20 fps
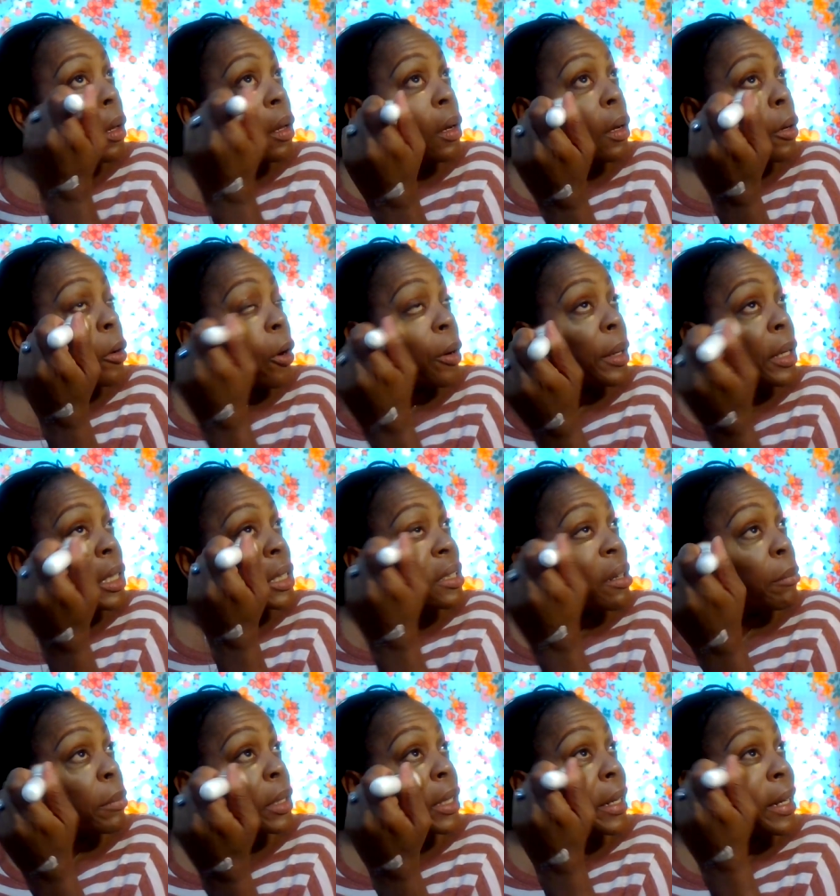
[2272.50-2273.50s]
learning
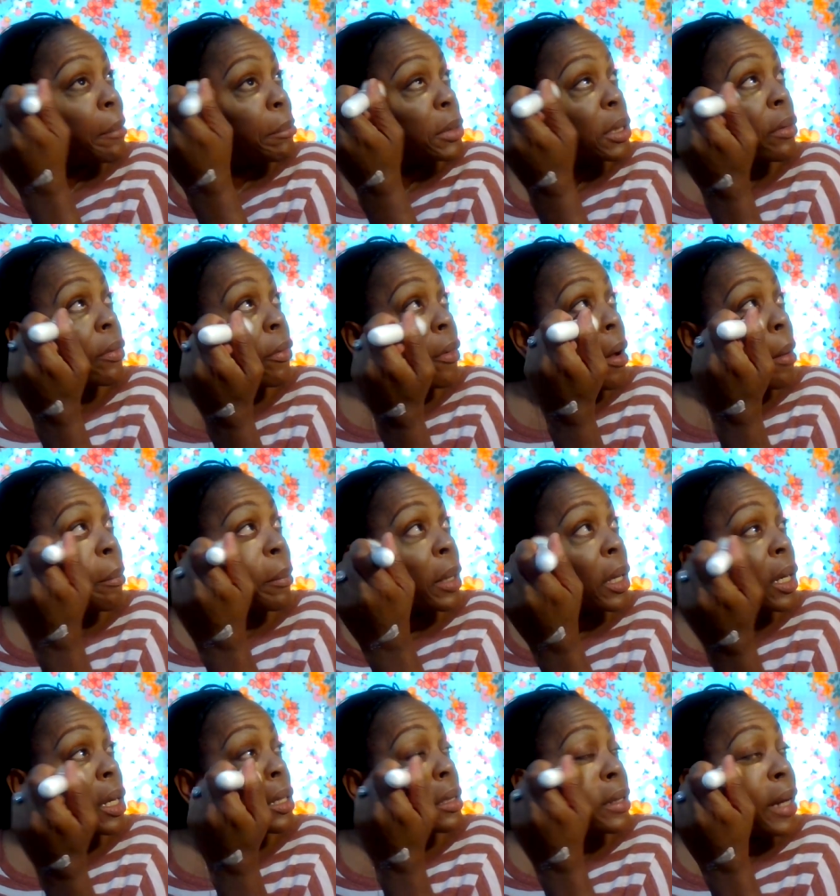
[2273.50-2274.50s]
some tips from
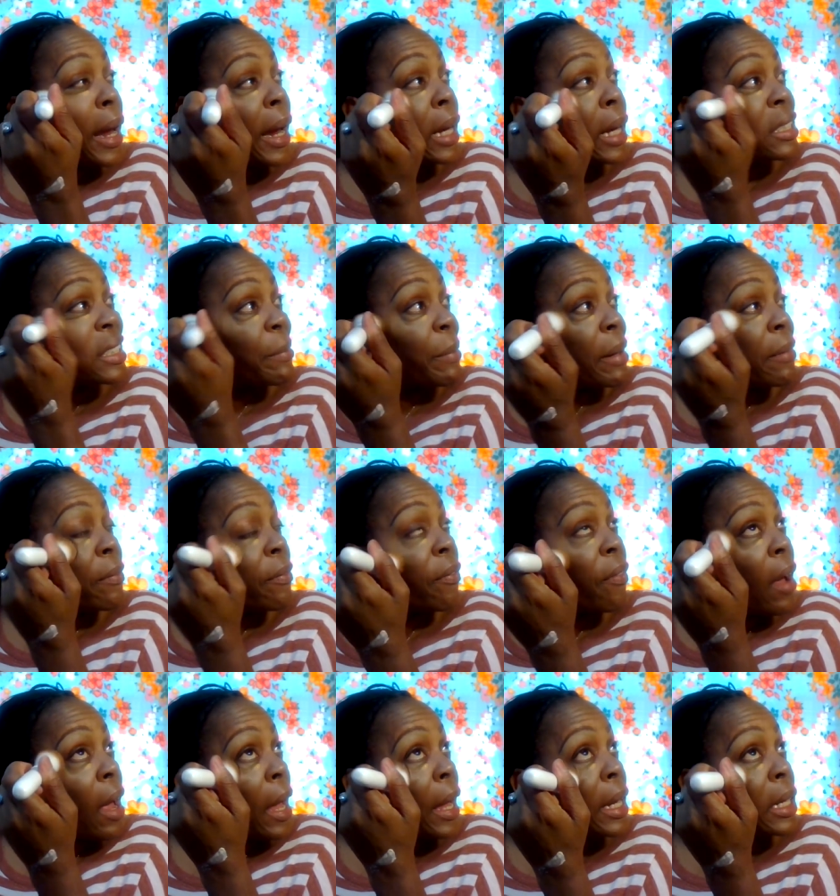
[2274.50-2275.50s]
me taking some
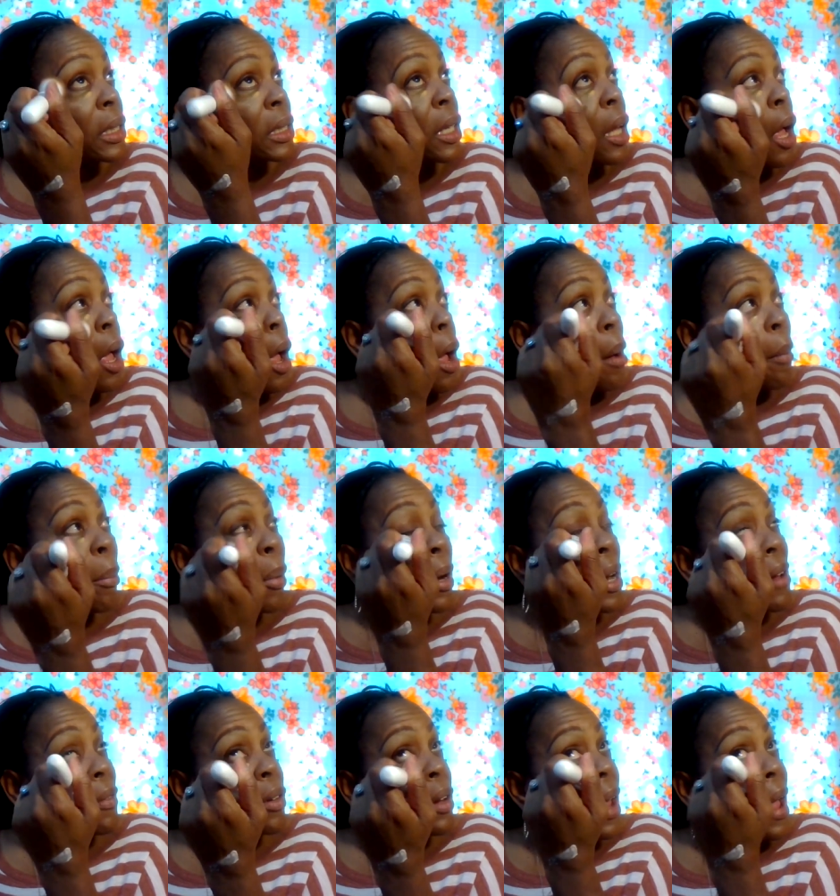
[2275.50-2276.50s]
advice but
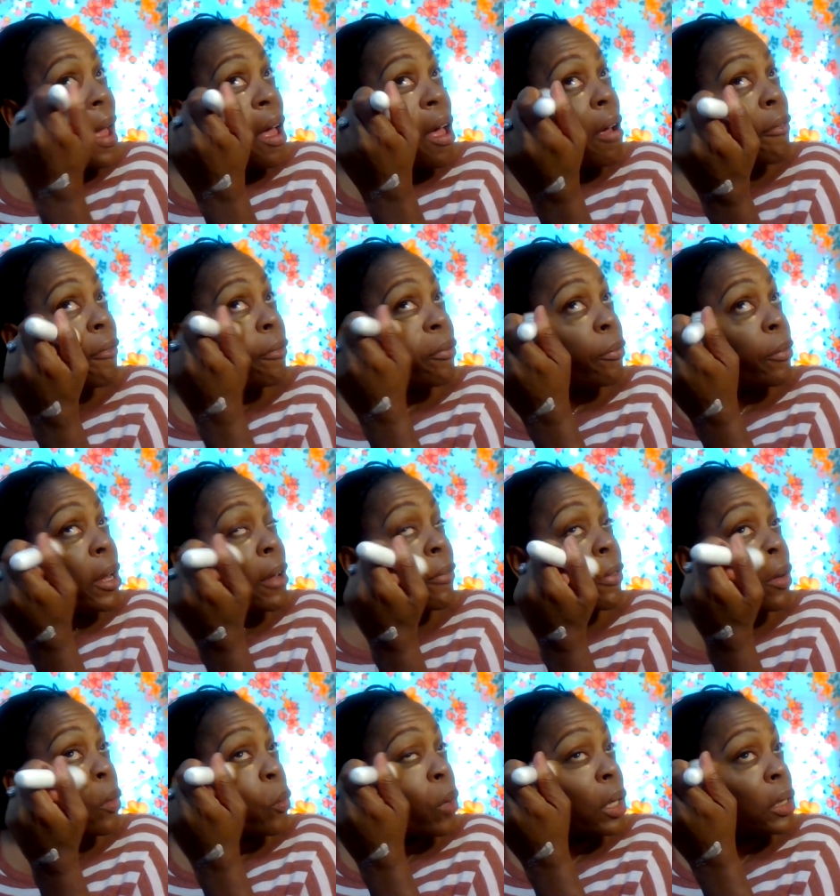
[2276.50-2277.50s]
if you have if
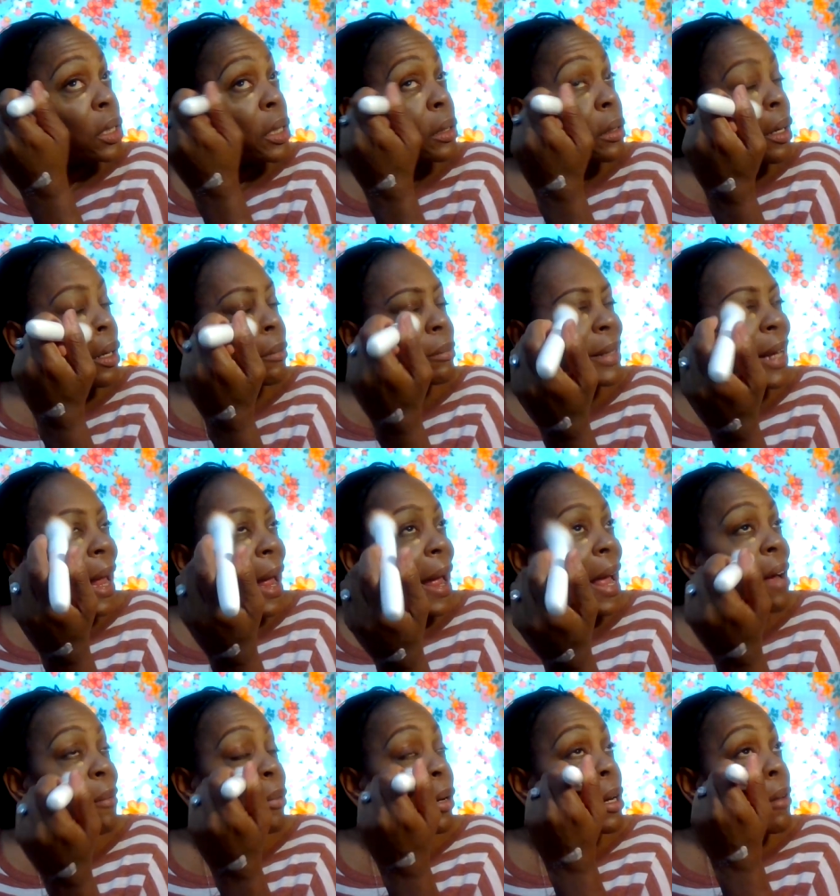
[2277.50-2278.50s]
you want to um, not
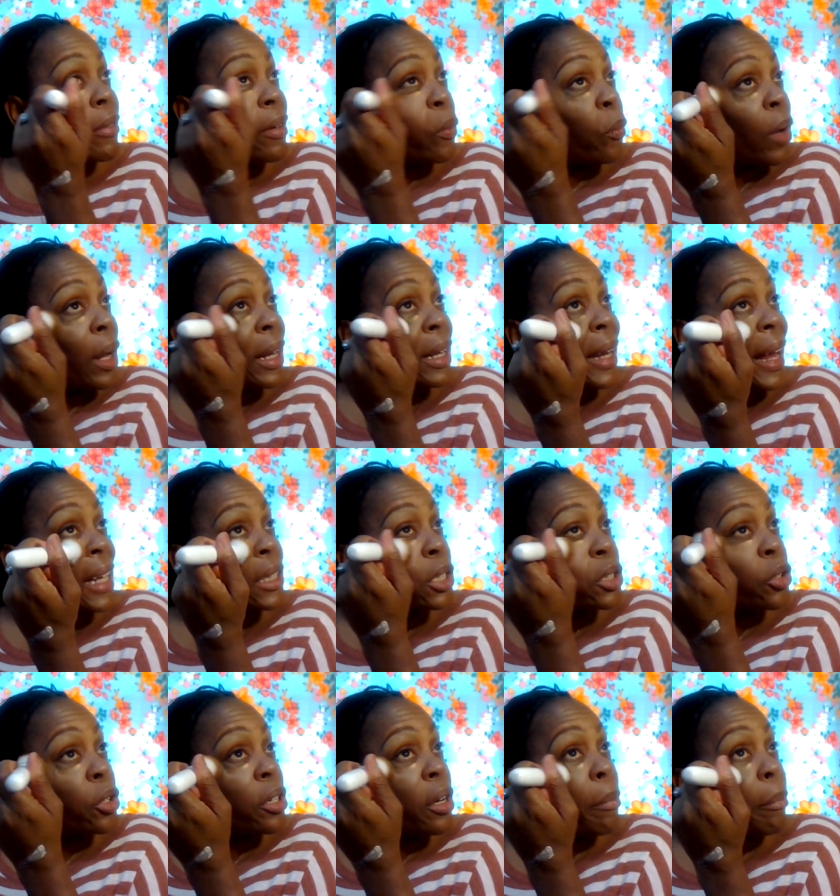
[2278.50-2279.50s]
have but if you want like to
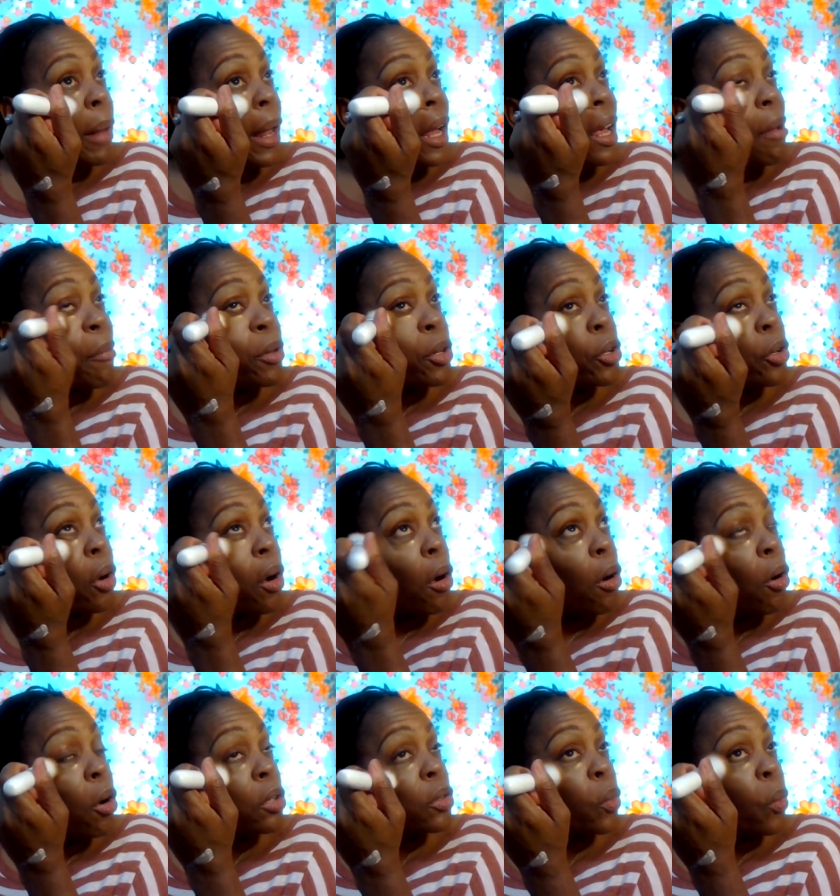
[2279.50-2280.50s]
do your makeup your
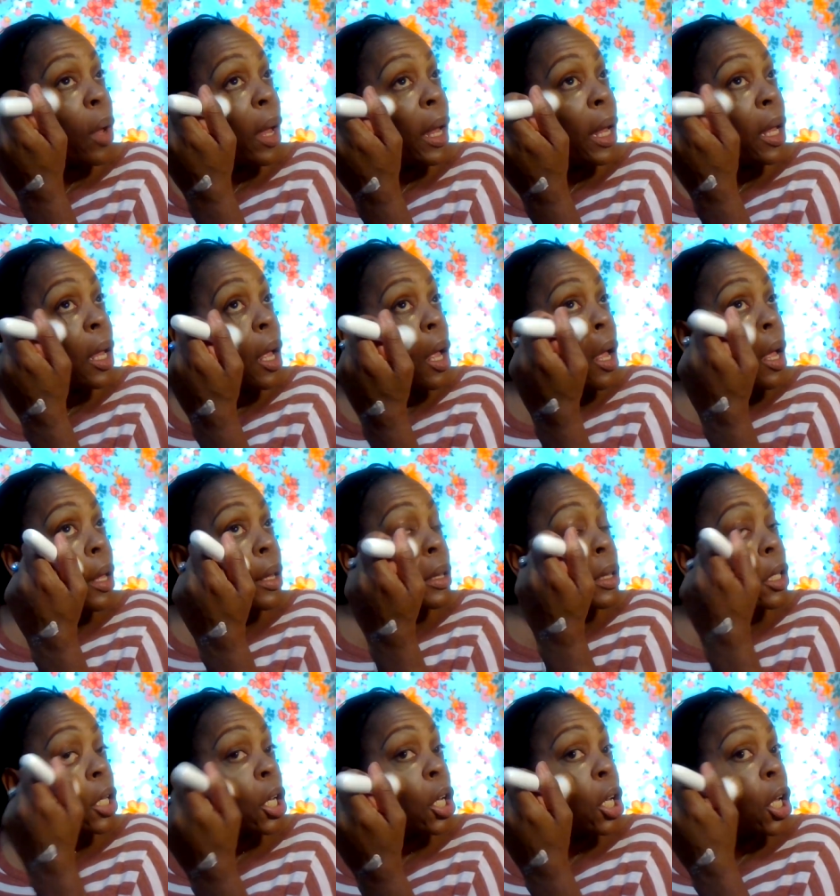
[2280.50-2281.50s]
own way
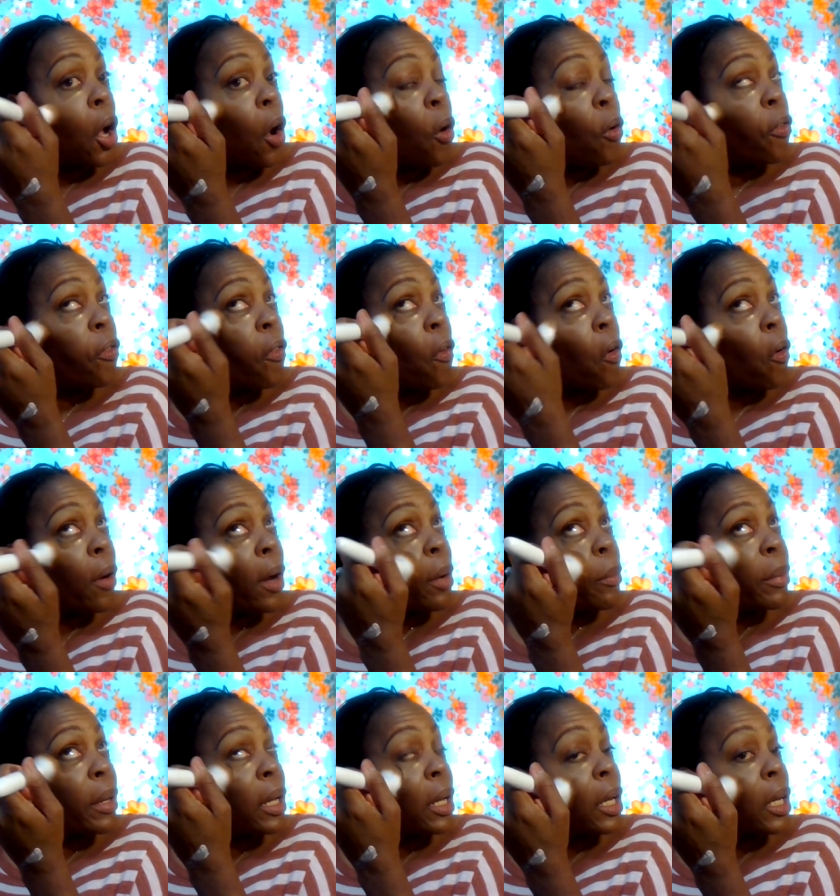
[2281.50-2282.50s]
go for it
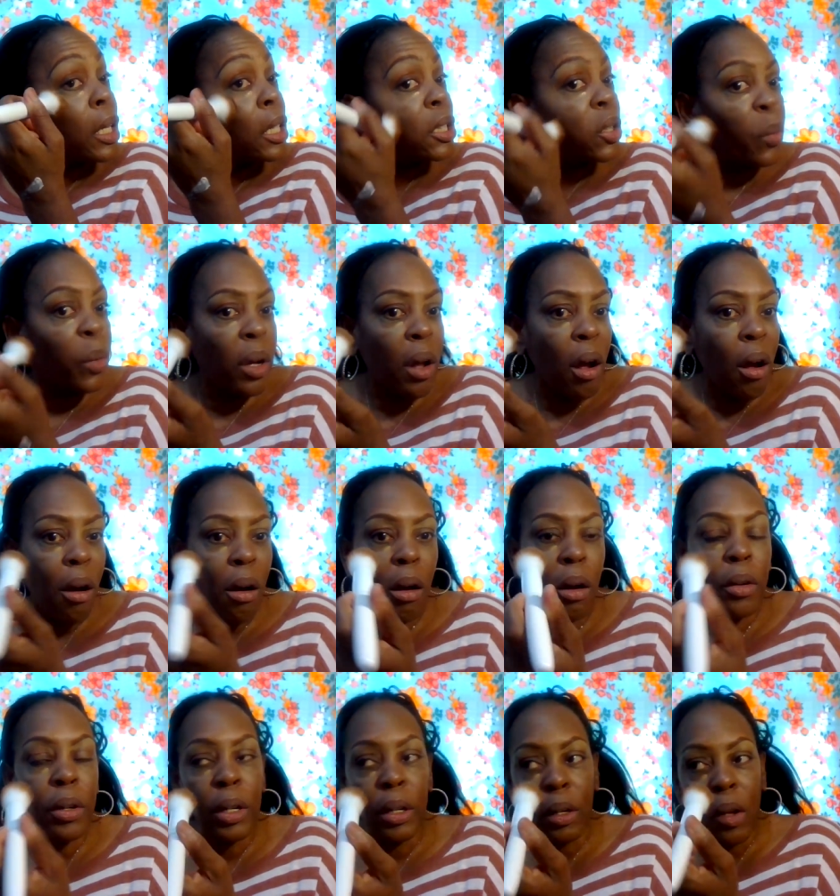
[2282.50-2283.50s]
because we
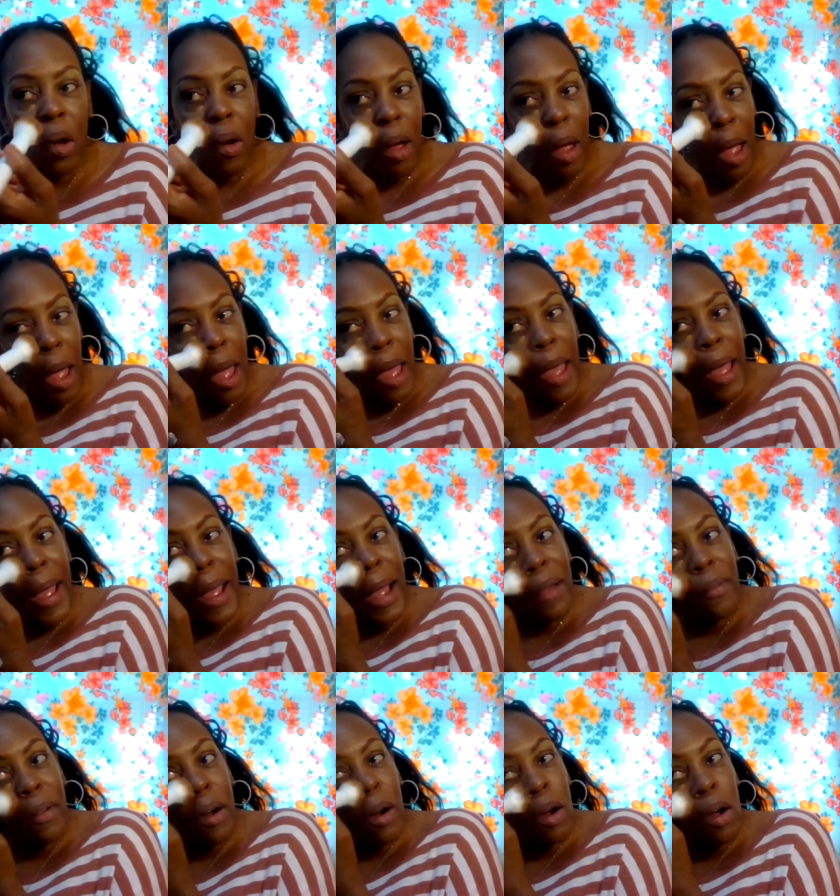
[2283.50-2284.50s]
all, you know,
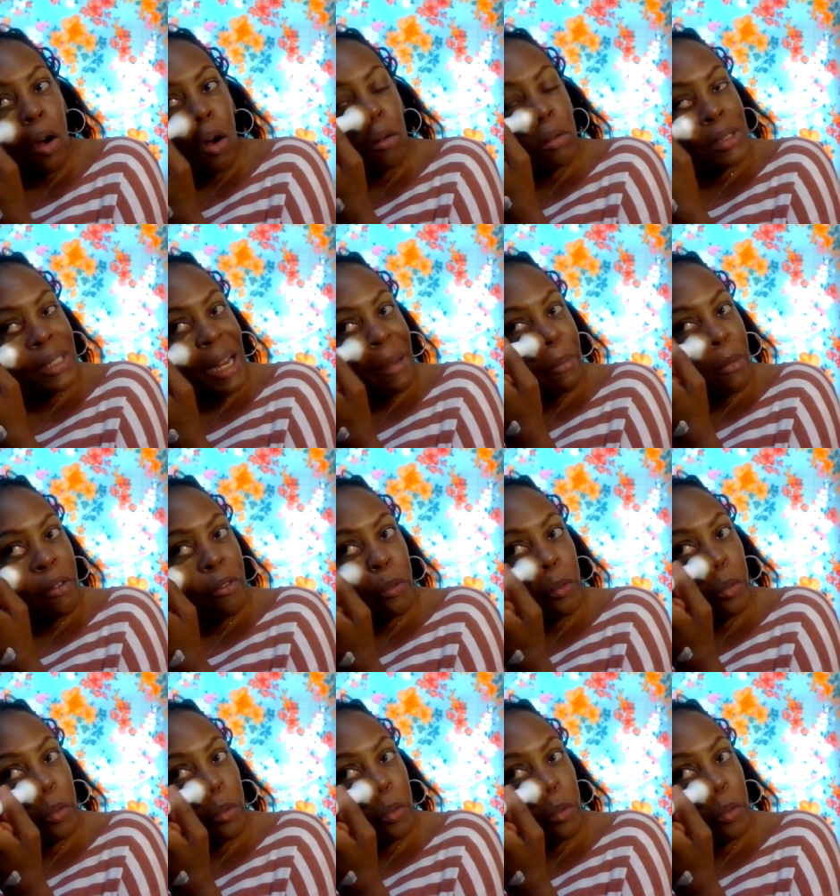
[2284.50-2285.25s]
have our own type of